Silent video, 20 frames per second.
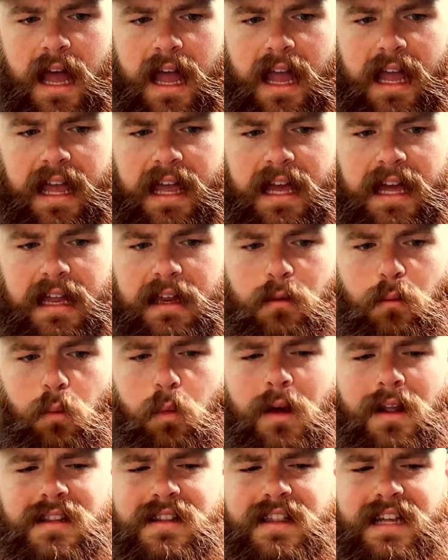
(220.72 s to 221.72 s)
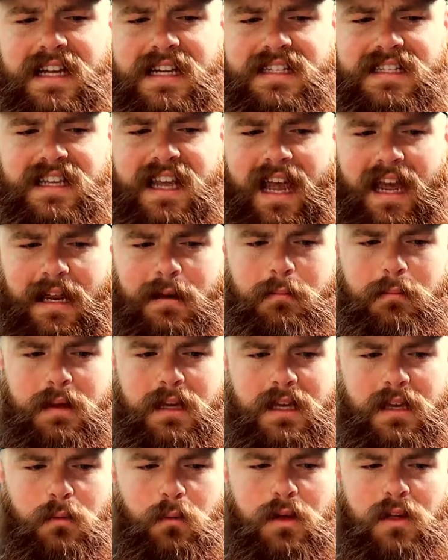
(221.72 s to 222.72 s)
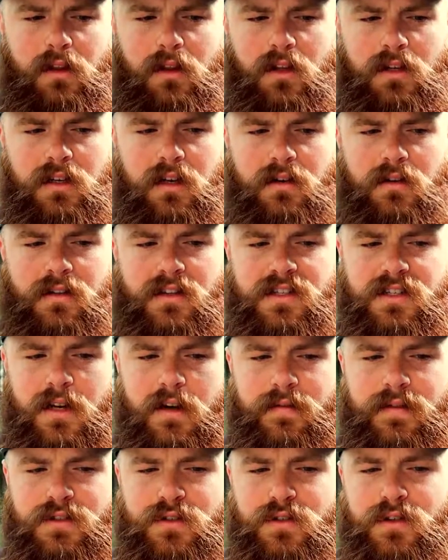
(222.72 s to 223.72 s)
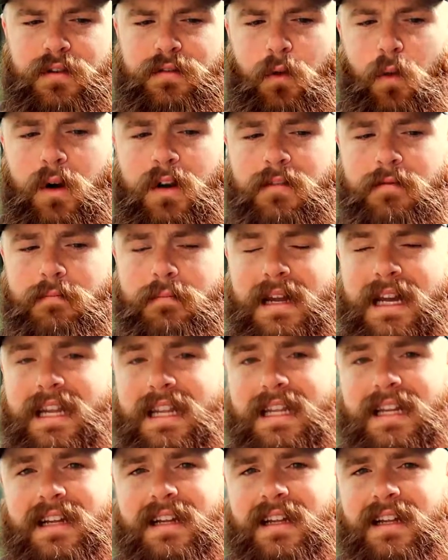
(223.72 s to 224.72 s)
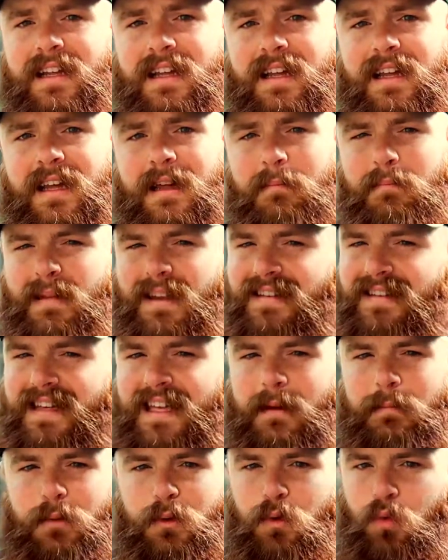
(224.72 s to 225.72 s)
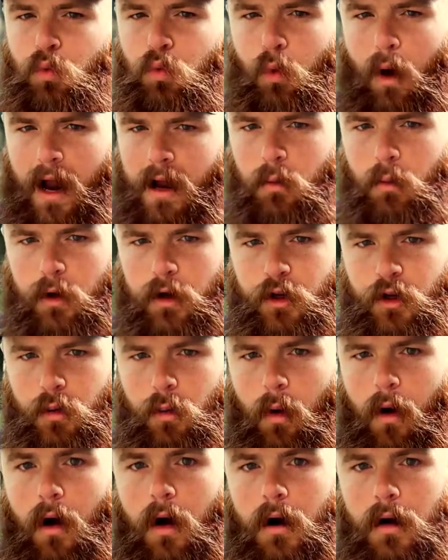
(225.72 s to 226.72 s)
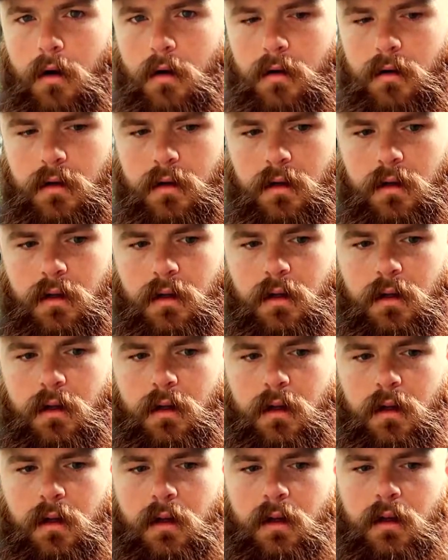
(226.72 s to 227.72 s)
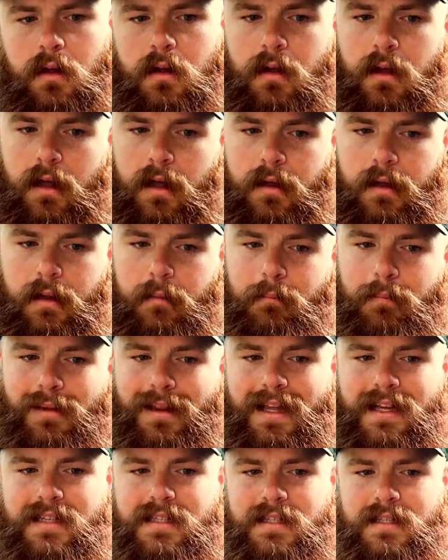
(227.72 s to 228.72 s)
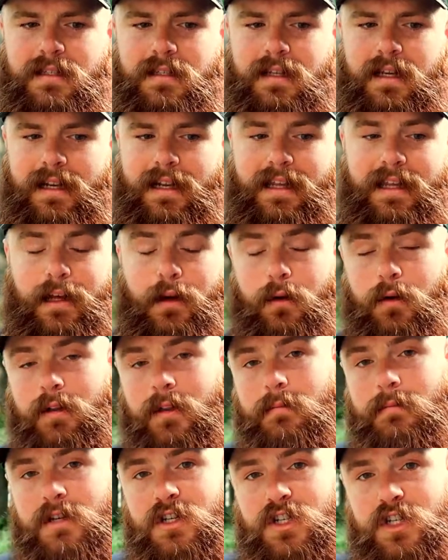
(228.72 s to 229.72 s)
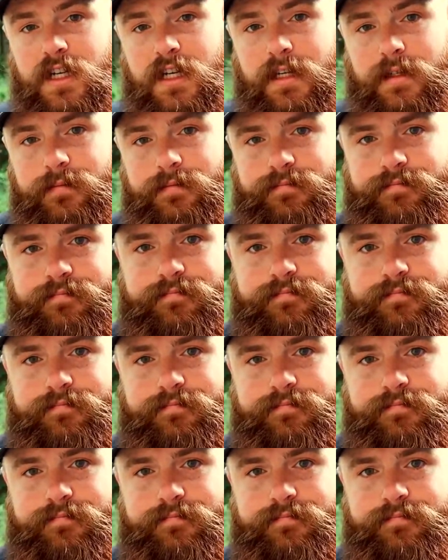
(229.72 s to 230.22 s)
And what things can be when looked under the surface are devoid of meaning, meant to keep you right where you are. In place and a gear in the machine.